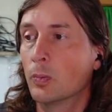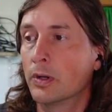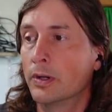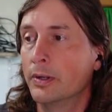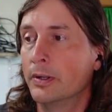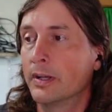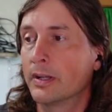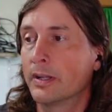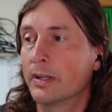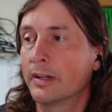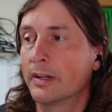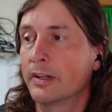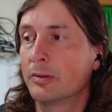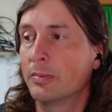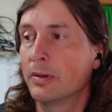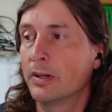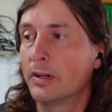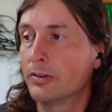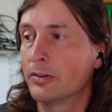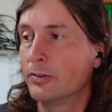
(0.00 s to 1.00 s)
What did I like
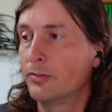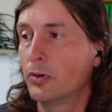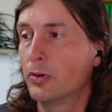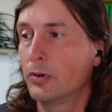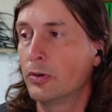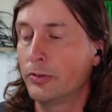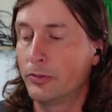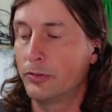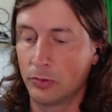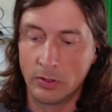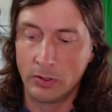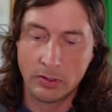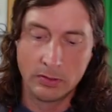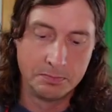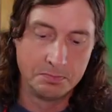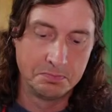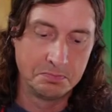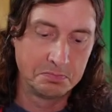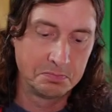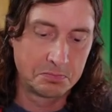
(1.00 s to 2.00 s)
about the voter
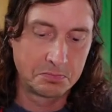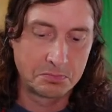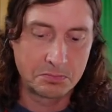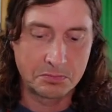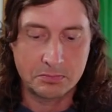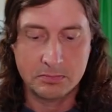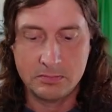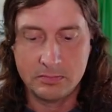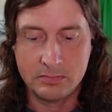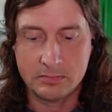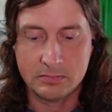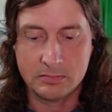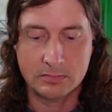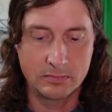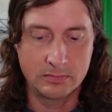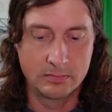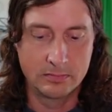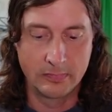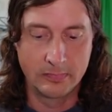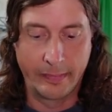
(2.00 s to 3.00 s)
tool?
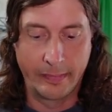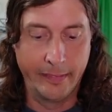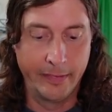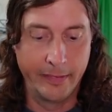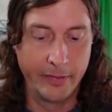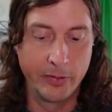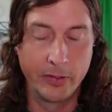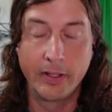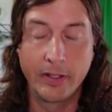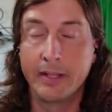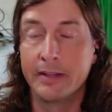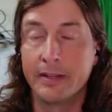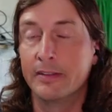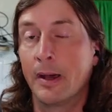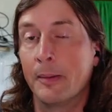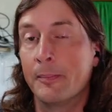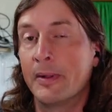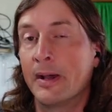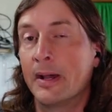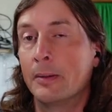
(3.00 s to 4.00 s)
I don't know.
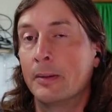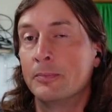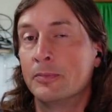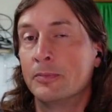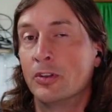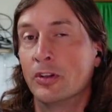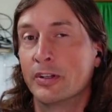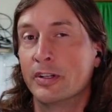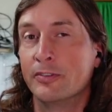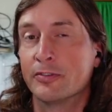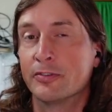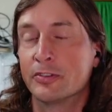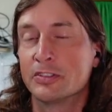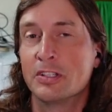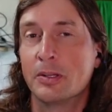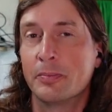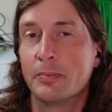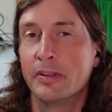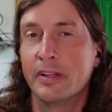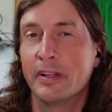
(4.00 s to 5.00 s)
I'm looking for
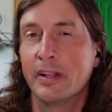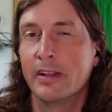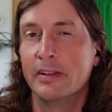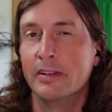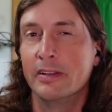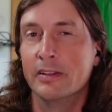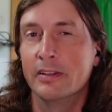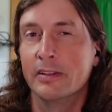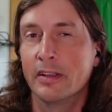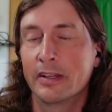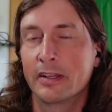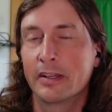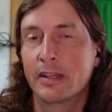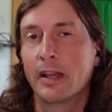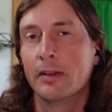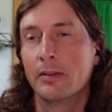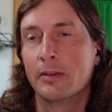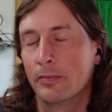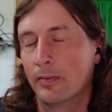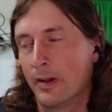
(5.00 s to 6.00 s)
something that I didn't
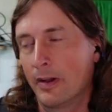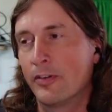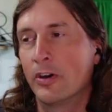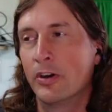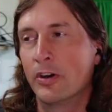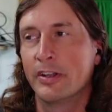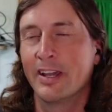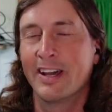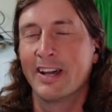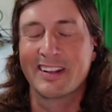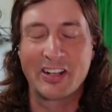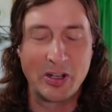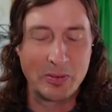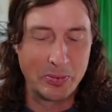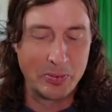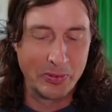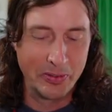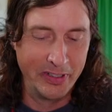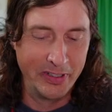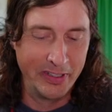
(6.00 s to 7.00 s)
like. I've already had a
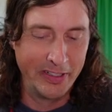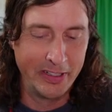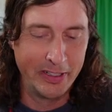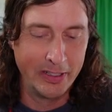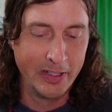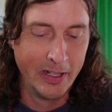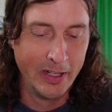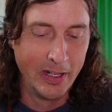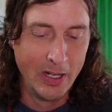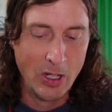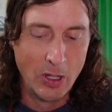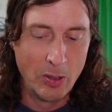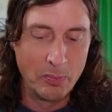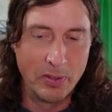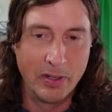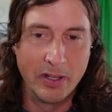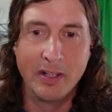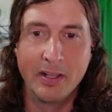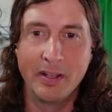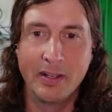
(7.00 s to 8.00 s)
couple in here,
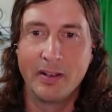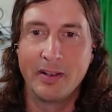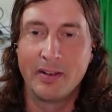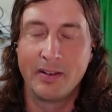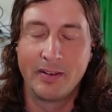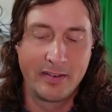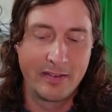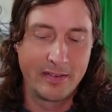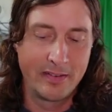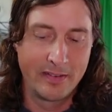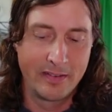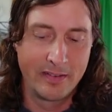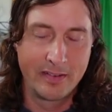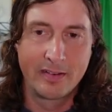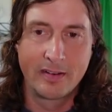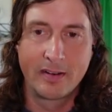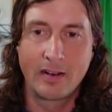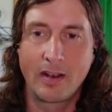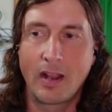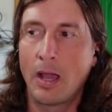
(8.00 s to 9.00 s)
but
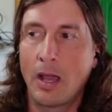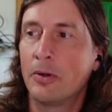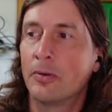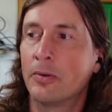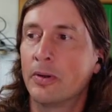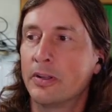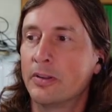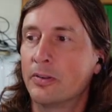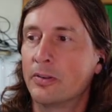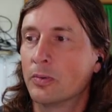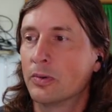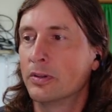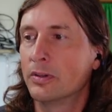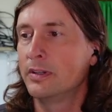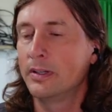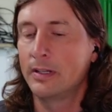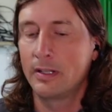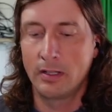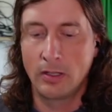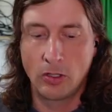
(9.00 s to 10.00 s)
I'm gonna write the
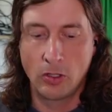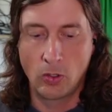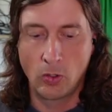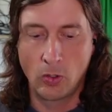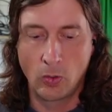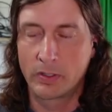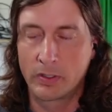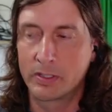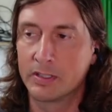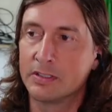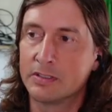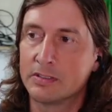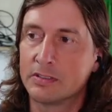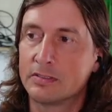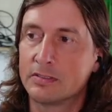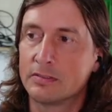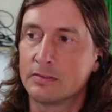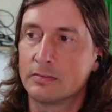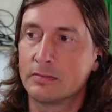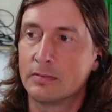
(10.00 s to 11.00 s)
word yellow
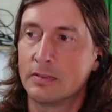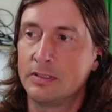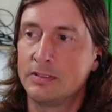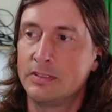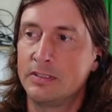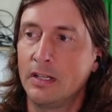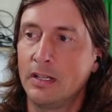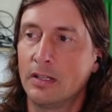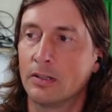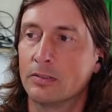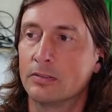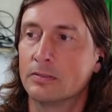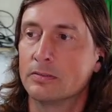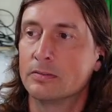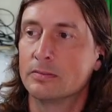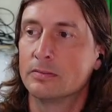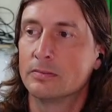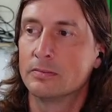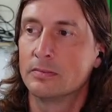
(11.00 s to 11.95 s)
because it's yellow,